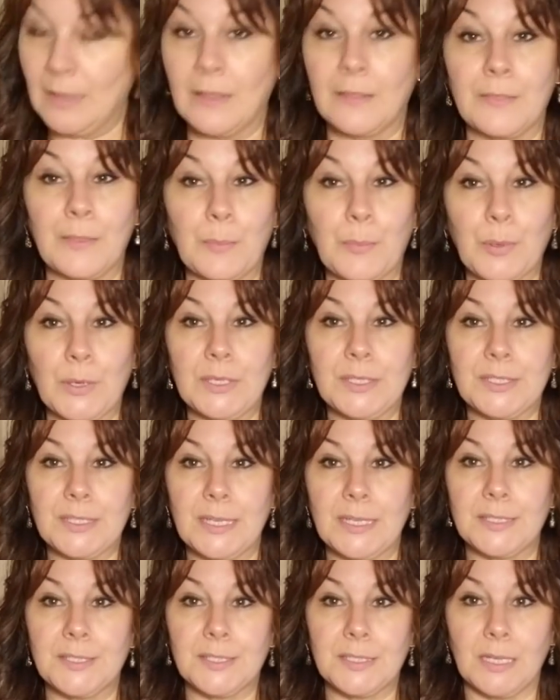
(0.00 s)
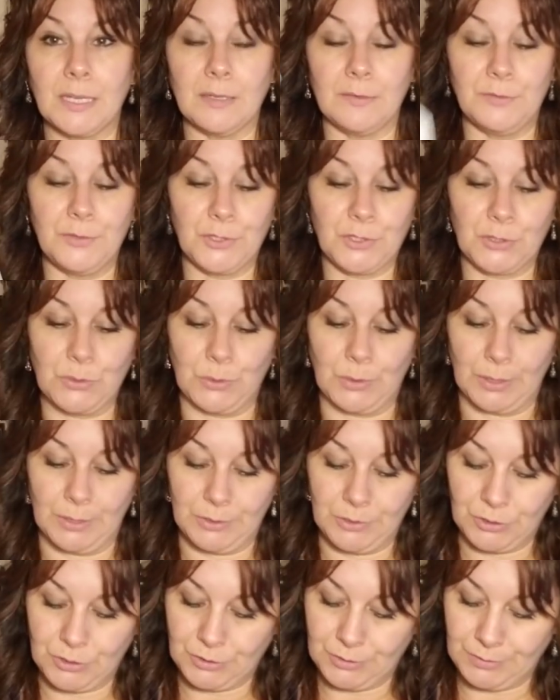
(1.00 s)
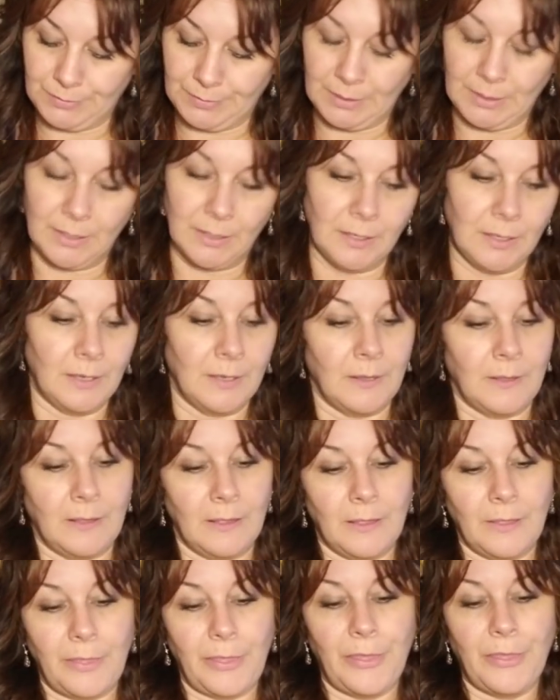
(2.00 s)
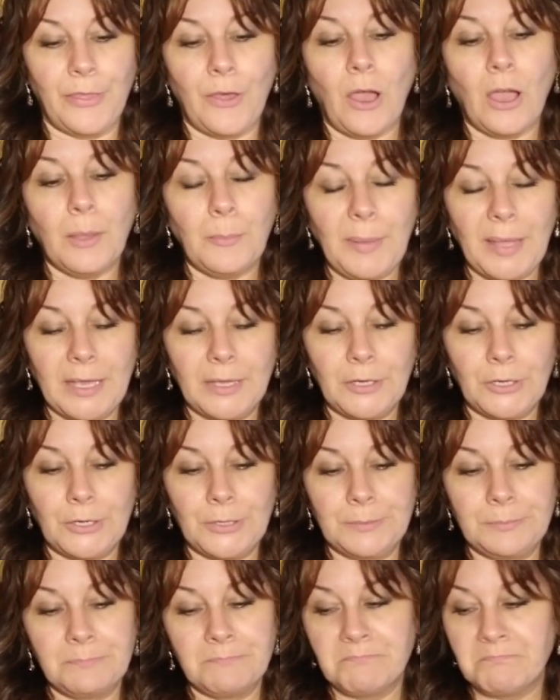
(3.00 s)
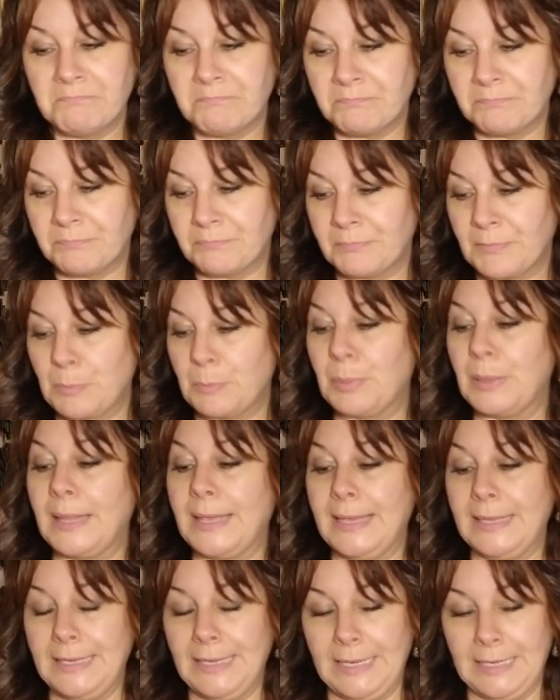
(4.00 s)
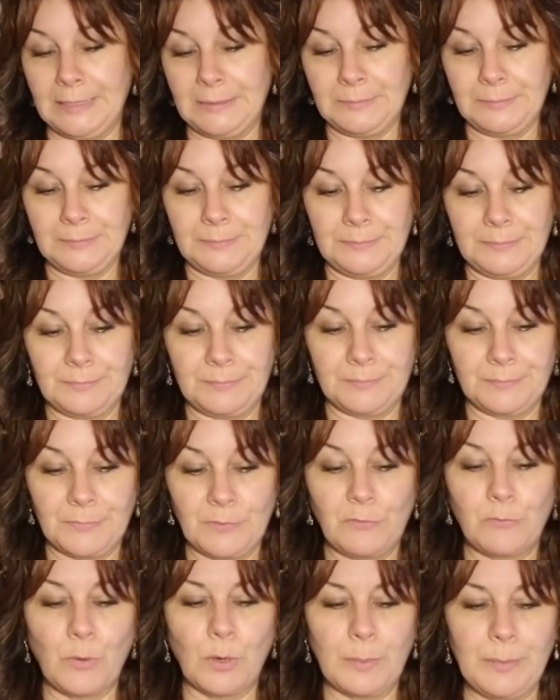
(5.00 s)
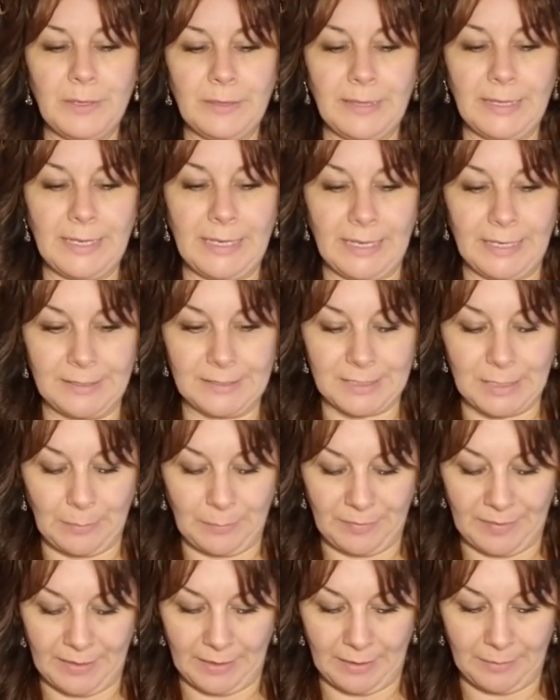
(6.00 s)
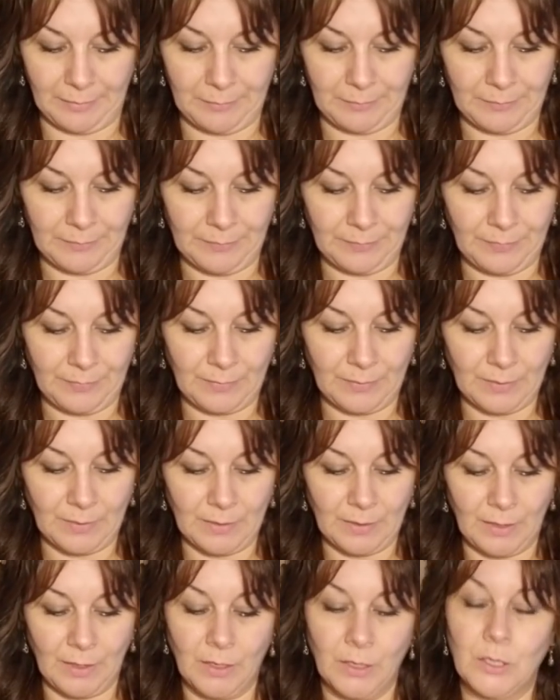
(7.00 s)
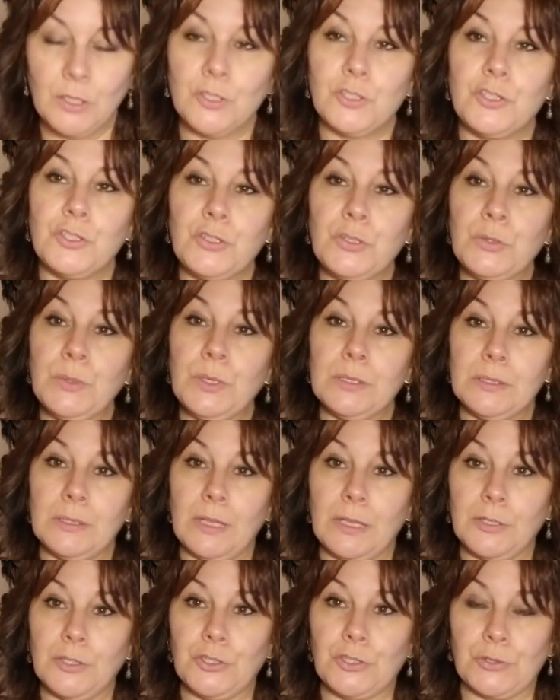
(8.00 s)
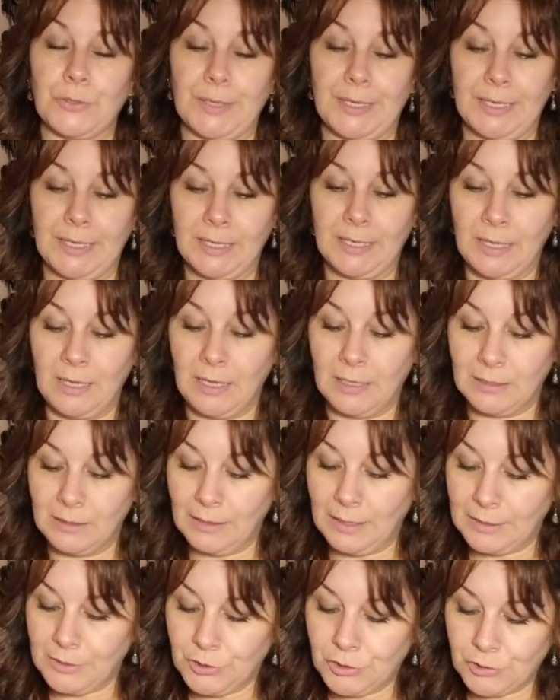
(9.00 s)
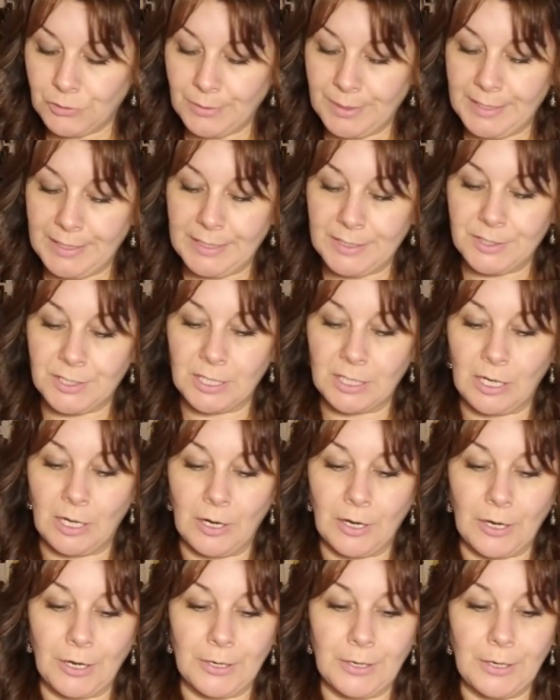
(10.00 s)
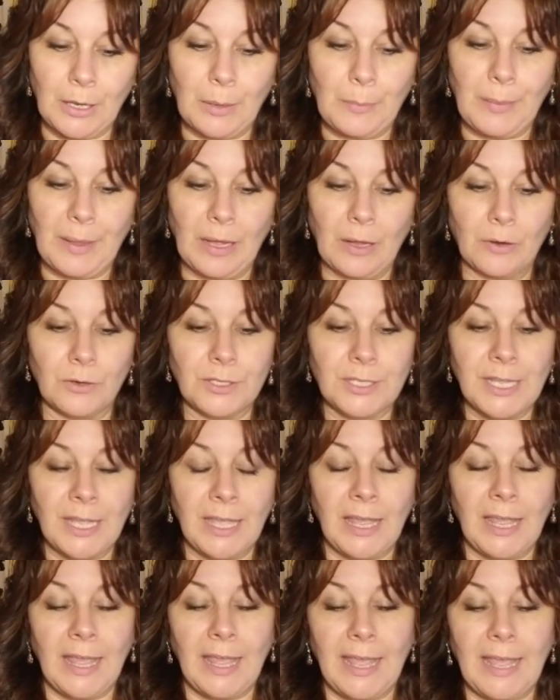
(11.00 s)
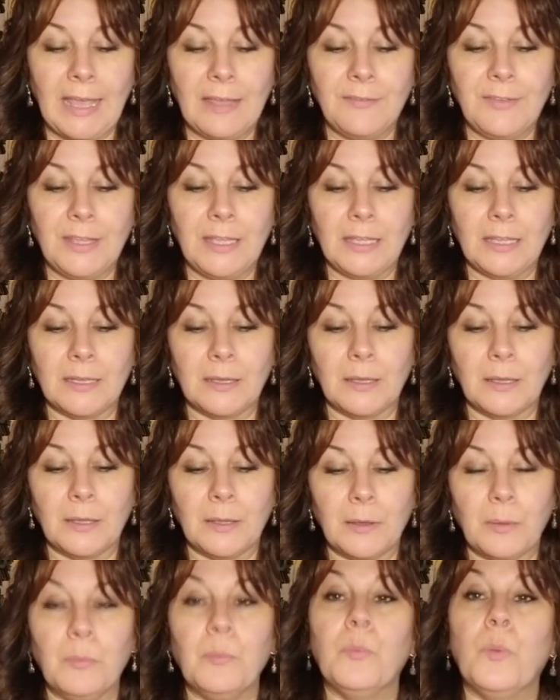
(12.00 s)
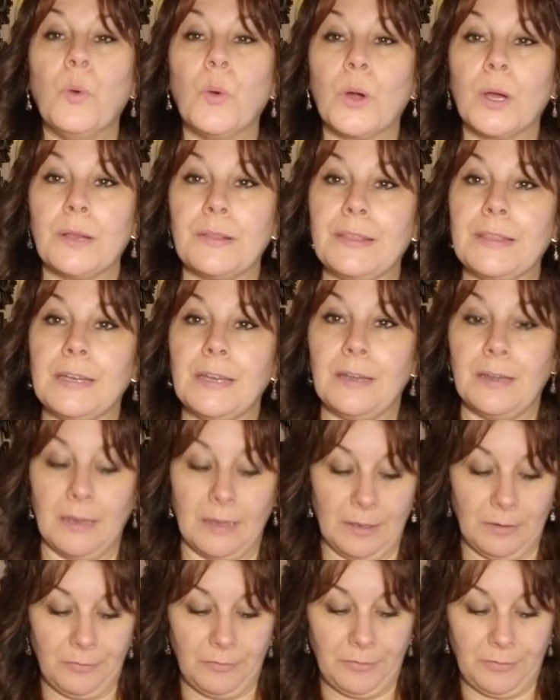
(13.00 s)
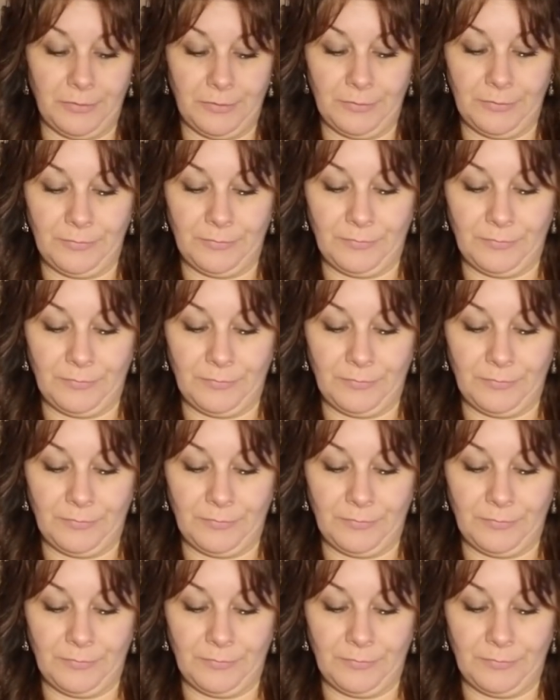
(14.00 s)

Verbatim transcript: The Princess of Swords thought pattern, planning, formulating something. To luxury. Luxury is a card about having more than enough.